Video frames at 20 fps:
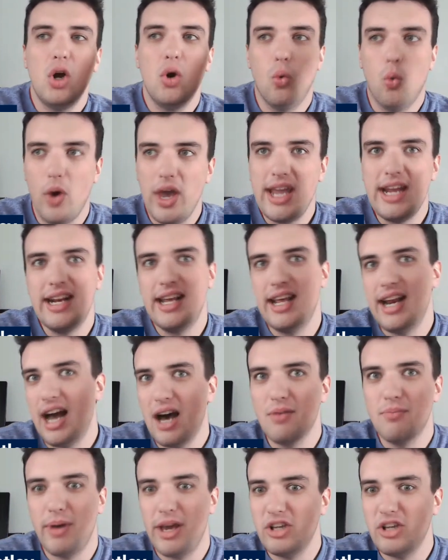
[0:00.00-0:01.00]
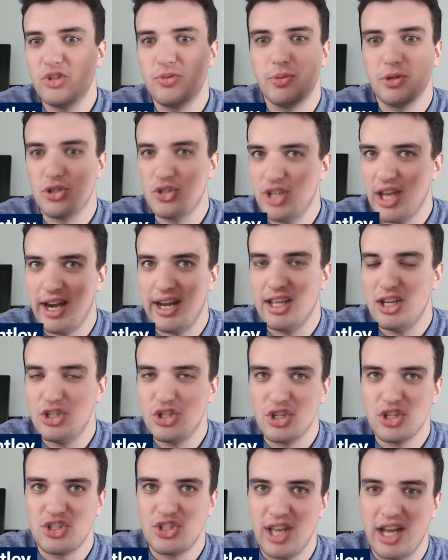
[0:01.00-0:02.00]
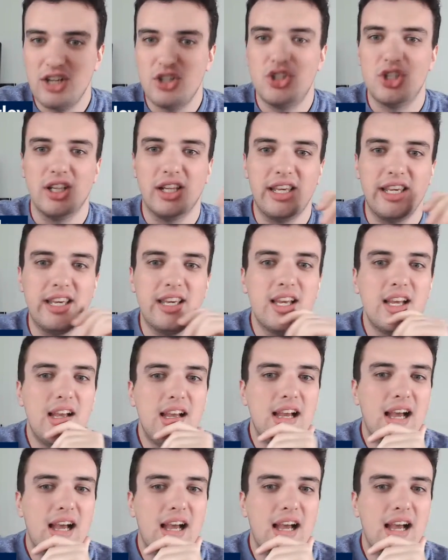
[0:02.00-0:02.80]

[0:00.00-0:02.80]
weighted on-base percentage, essentially,